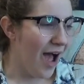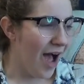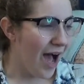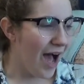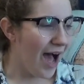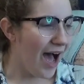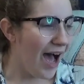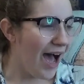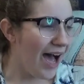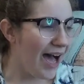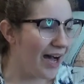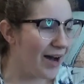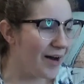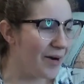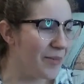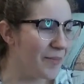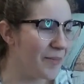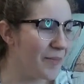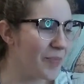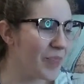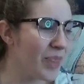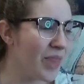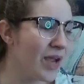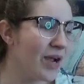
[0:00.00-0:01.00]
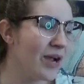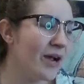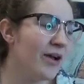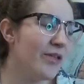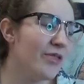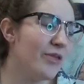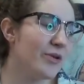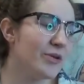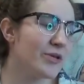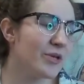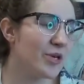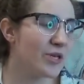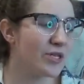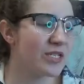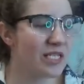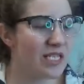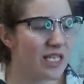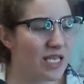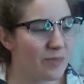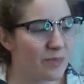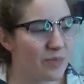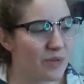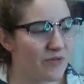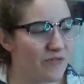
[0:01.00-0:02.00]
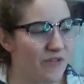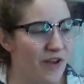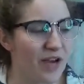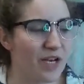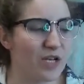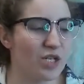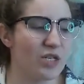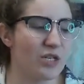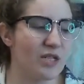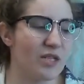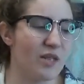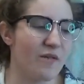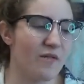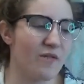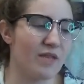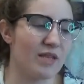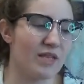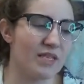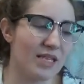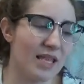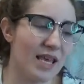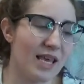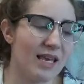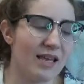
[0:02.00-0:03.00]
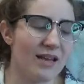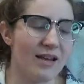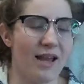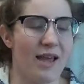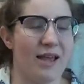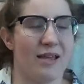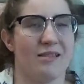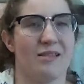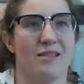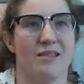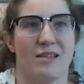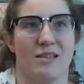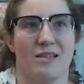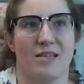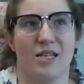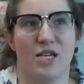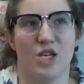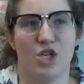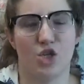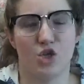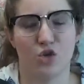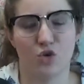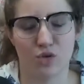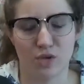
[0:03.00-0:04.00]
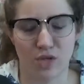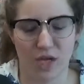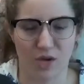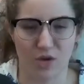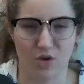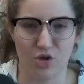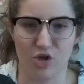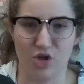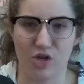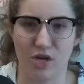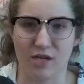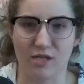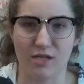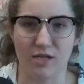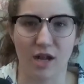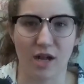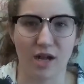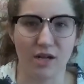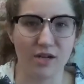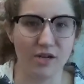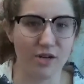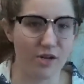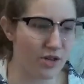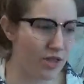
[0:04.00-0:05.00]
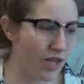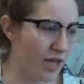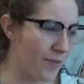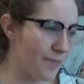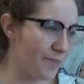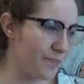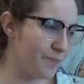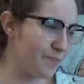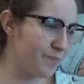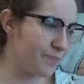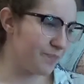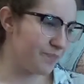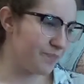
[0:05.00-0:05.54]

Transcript: Those are deep infections of the skin and then tissues just under them,